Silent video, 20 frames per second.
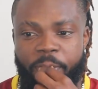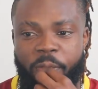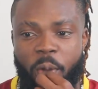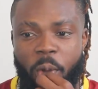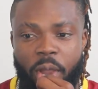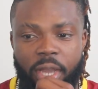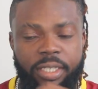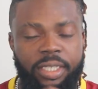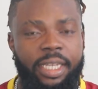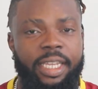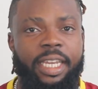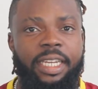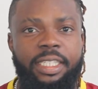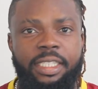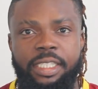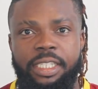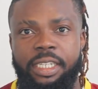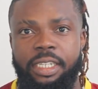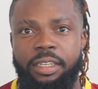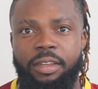so as you
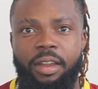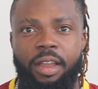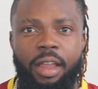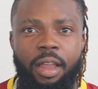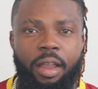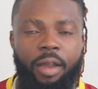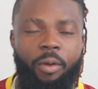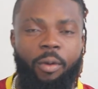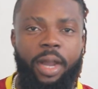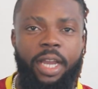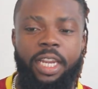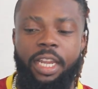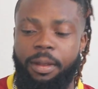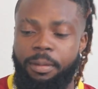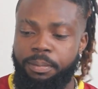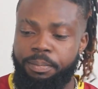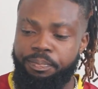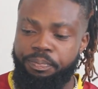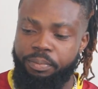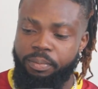can see while
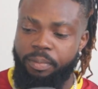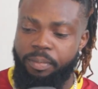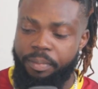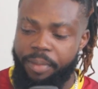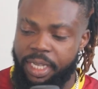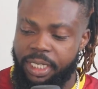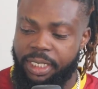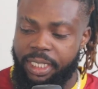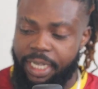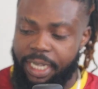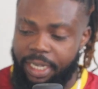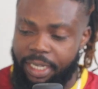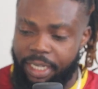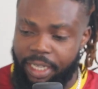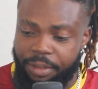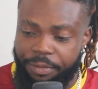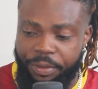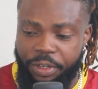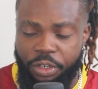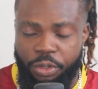i'm
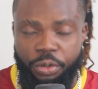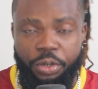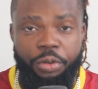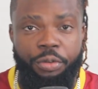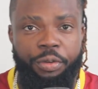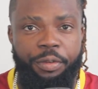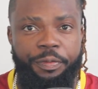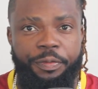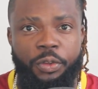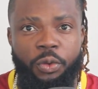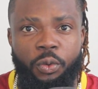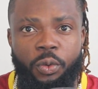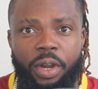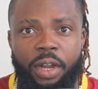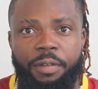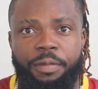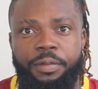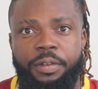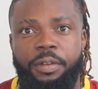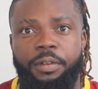basically giving you the
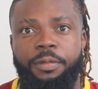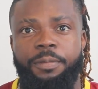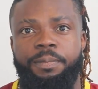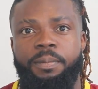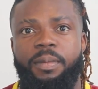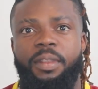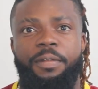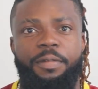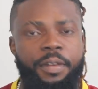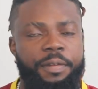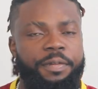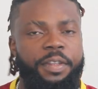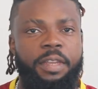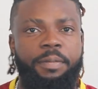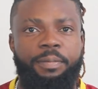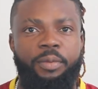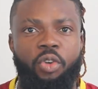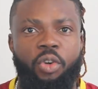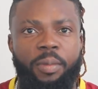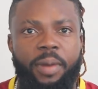review of the
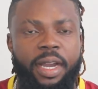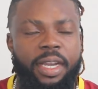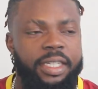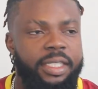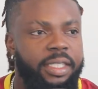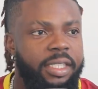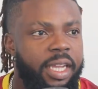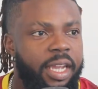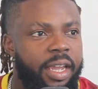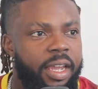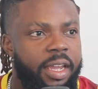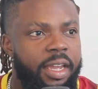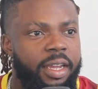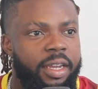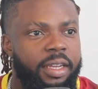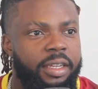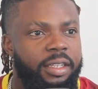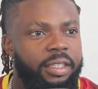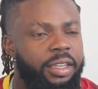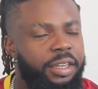15 pro max
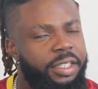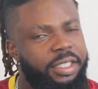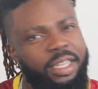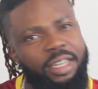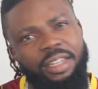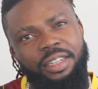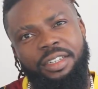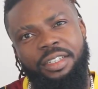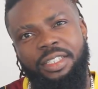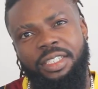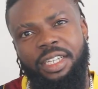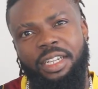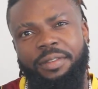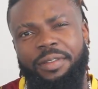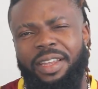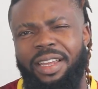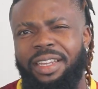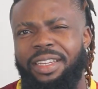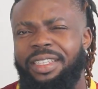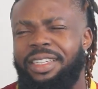you're telling
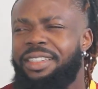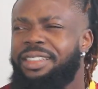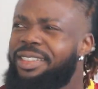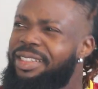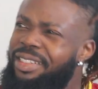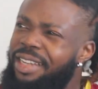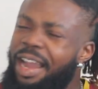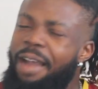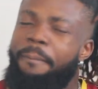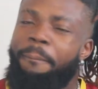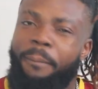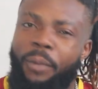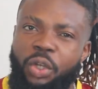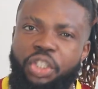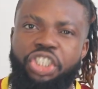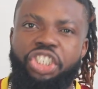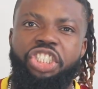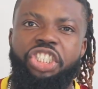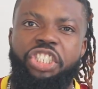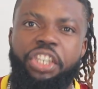yourself like there's not
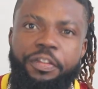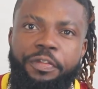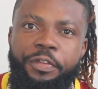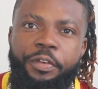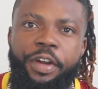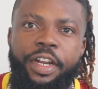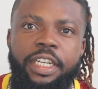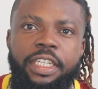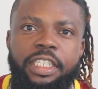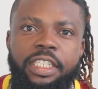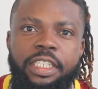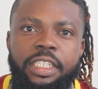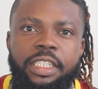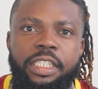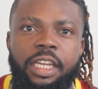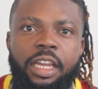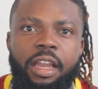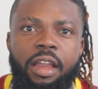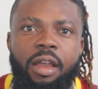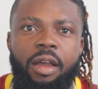much
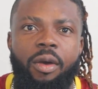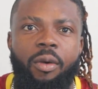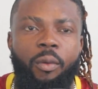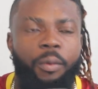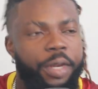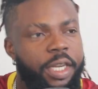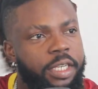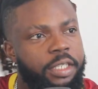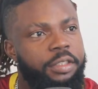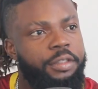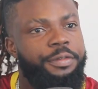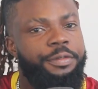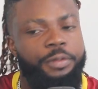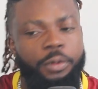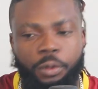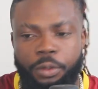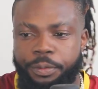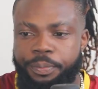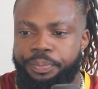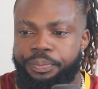difference within the
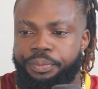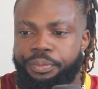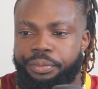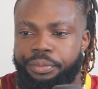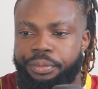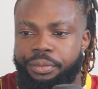phone